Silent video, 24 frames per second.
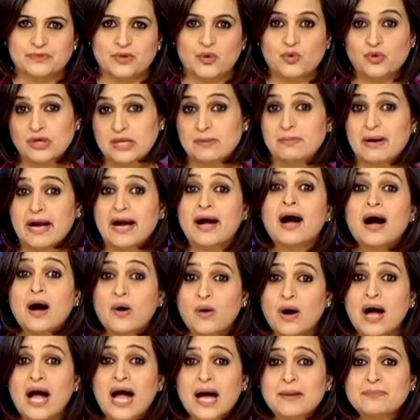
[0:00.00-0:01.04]
Only by
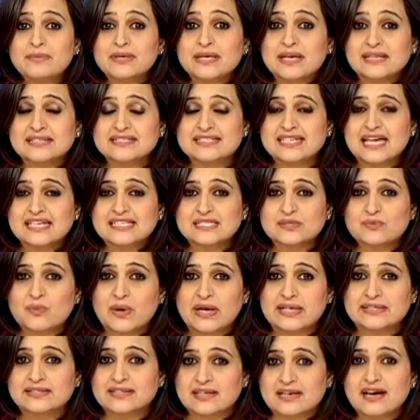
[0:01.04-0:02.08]
how happy and
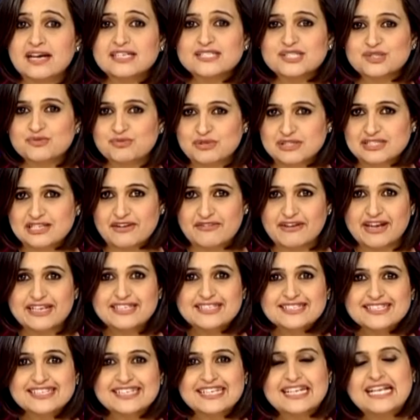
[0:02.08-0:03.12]
satisfied the customers are,
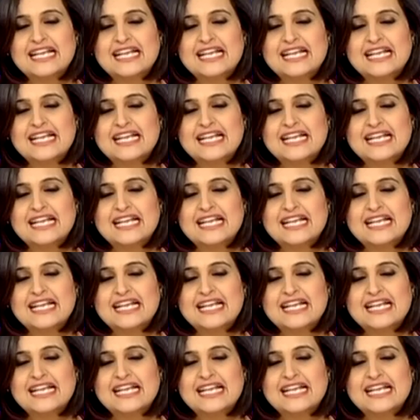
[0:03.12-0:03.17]
right?